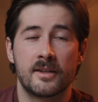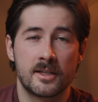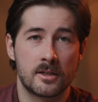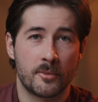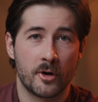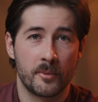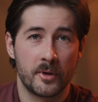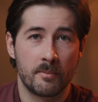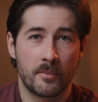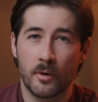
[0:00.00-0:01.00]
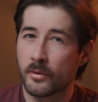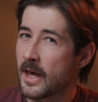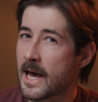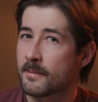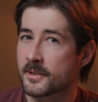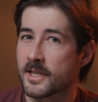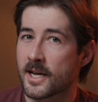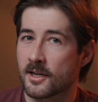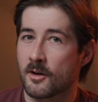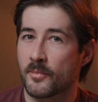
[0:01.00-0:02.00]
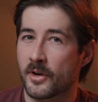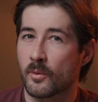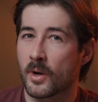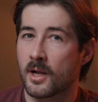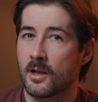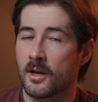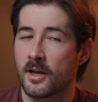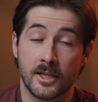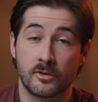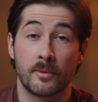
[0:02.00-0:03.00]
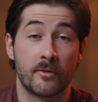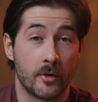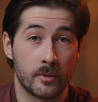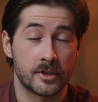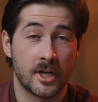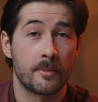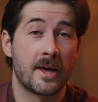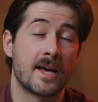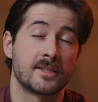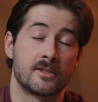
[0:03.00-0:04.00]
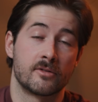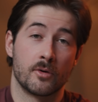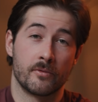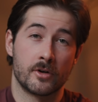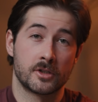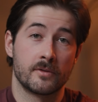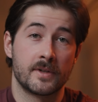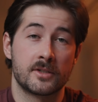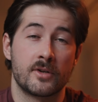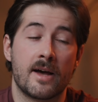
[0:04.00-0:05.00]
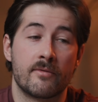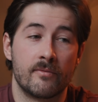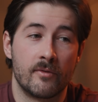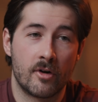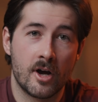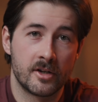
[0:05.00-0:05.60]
in this department, both apps stack up pretty well. Lightroom and Photoshop has their own version of this. You have raw